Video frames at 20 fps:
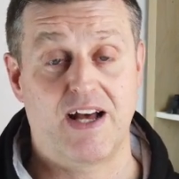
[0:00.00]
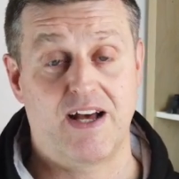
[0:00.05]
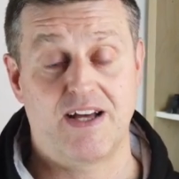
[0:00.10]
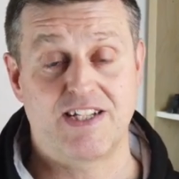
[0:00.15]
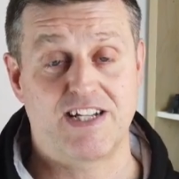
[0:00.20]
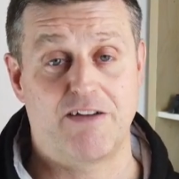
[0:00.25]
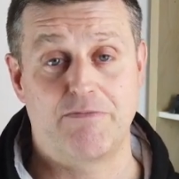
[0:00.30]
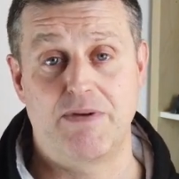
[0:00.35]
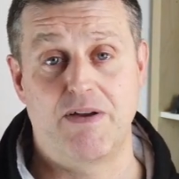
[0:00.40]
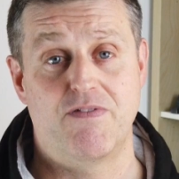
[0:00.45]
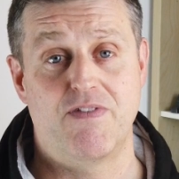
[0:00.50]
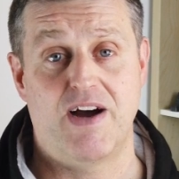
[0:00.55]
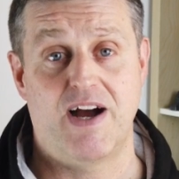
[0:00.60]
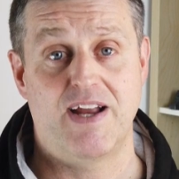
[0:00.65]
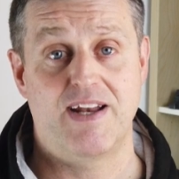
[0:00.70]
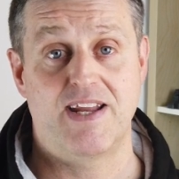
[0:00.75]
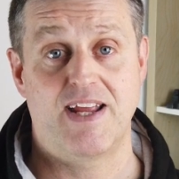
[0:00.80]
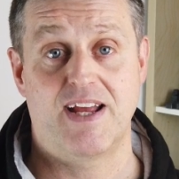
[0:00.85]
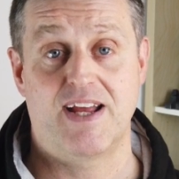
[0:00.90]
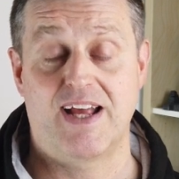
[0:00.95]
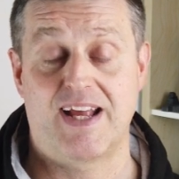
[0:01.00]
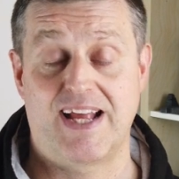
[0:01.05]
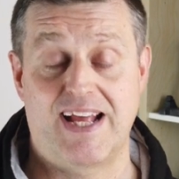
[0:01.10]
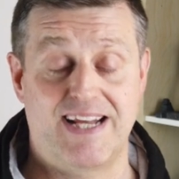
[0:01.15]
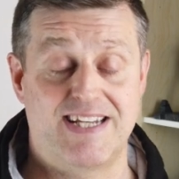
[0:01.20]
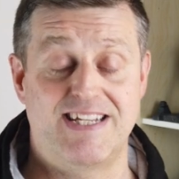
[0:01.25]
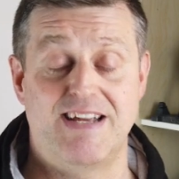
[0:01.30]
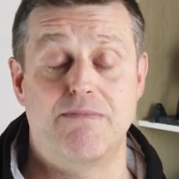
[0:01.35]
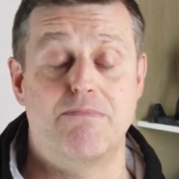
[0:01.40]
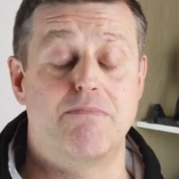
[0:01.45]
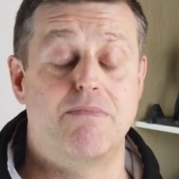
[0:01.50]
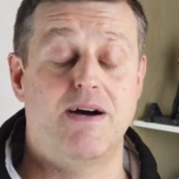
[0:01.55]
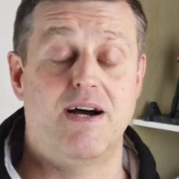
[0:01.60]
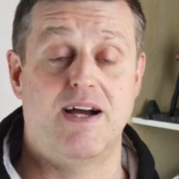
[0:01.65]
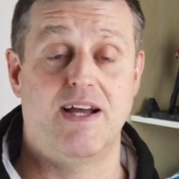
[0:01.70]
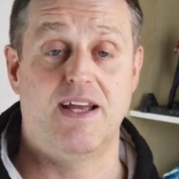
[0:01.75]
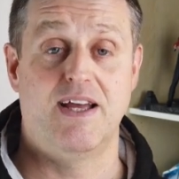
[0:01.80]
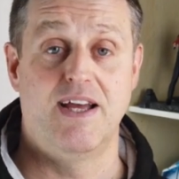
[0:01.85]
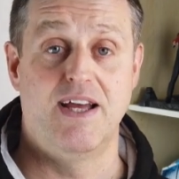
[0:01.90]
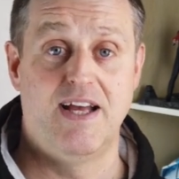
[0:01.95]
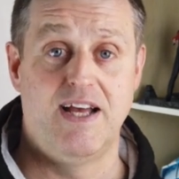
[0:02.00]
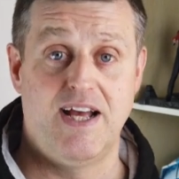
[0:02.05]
as I've been riding, getting my